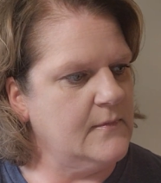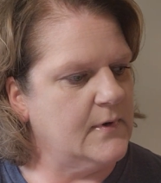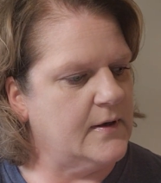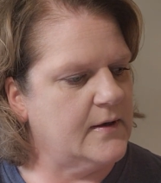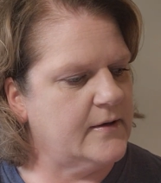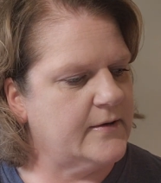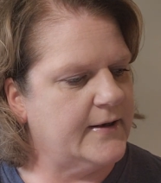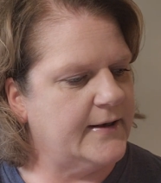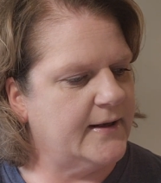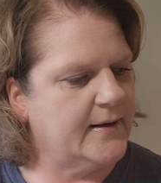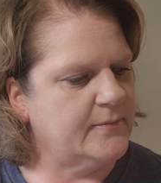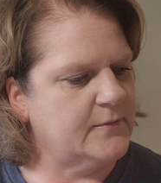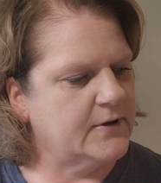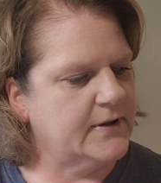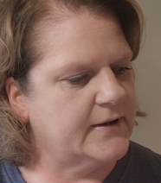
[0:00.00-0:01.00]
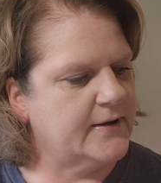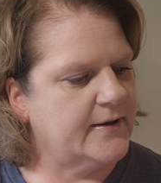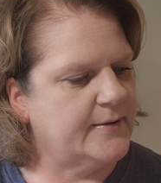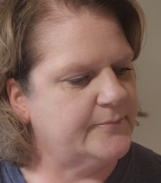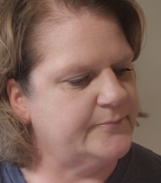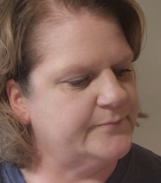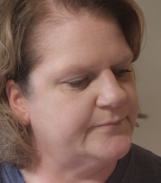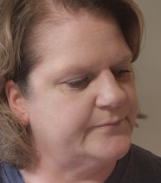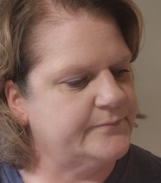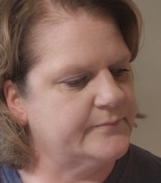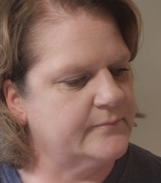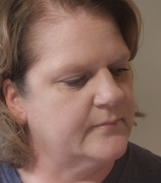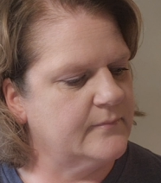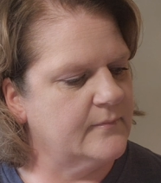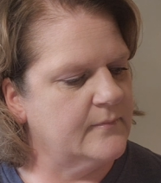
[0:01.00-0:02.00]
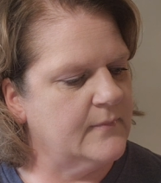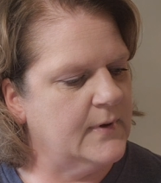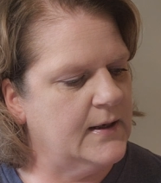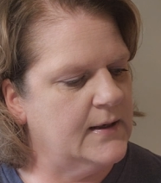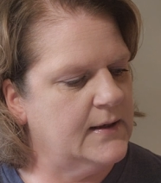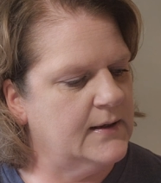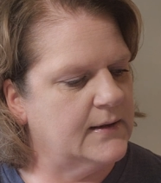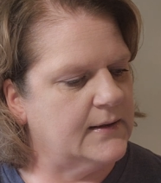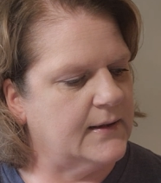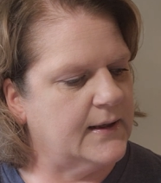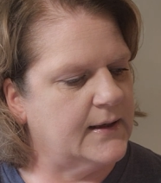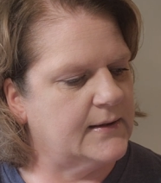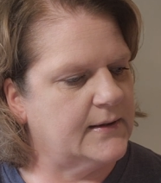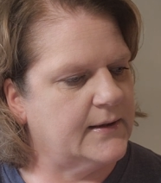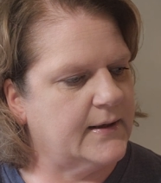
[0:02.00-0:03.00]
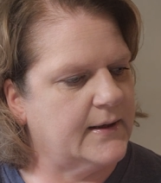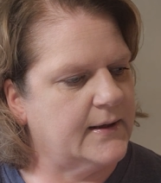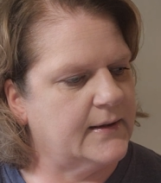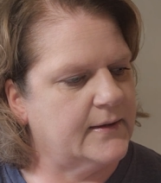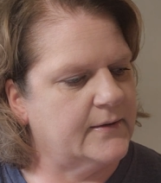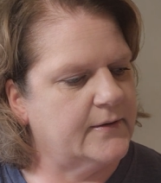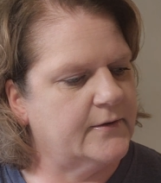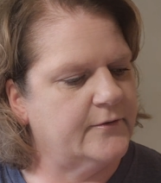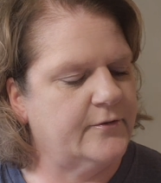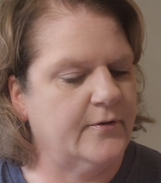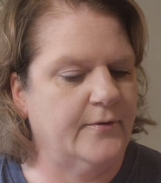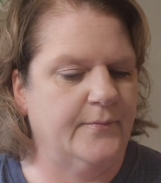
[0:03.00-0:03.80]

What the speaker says: Alright, I'm looking up Land That I Love.